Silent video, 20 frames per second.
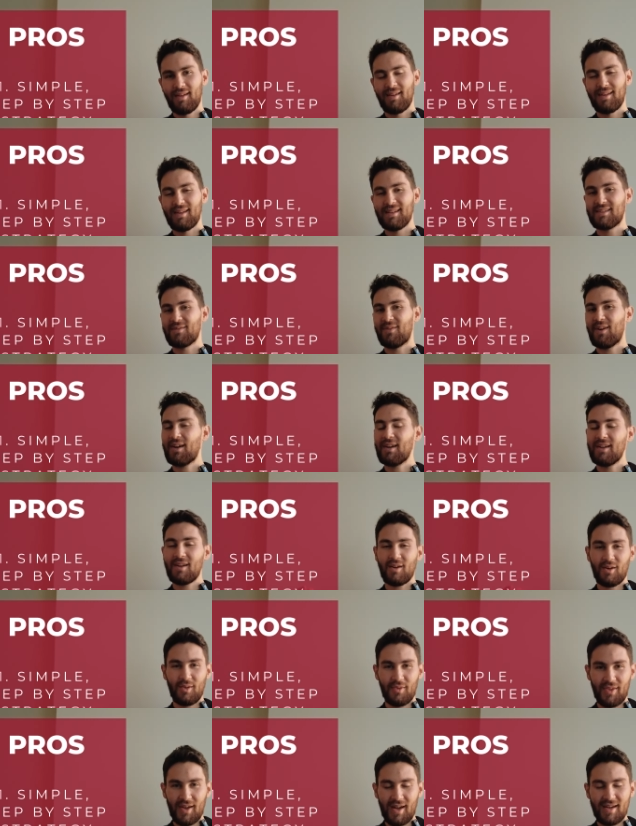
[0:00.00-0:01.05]
it's very
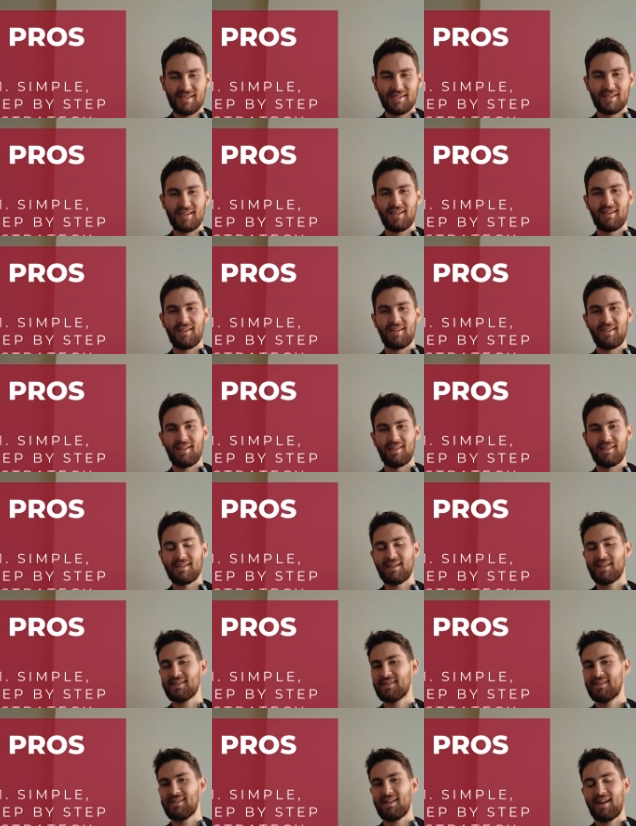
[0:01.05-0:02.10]
authentic, it
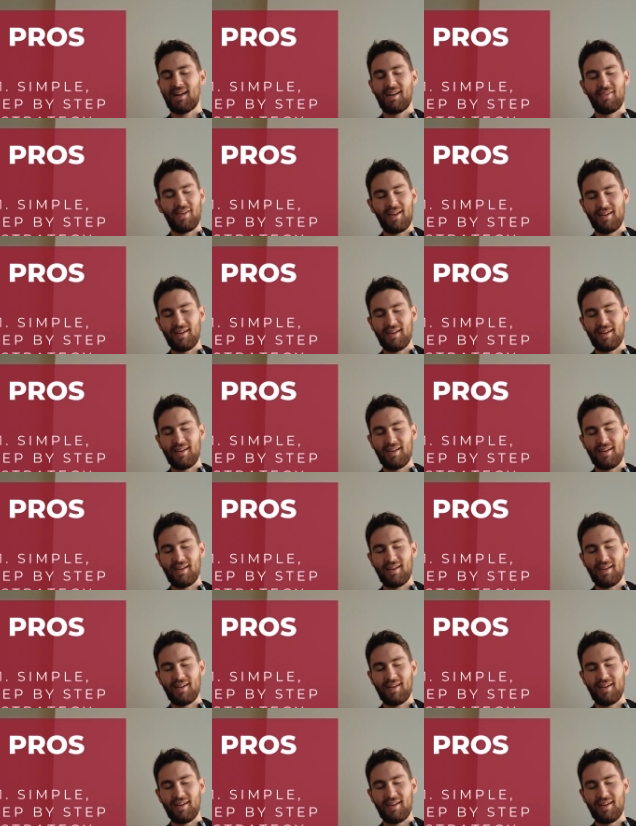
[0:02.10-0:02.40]
doesn't have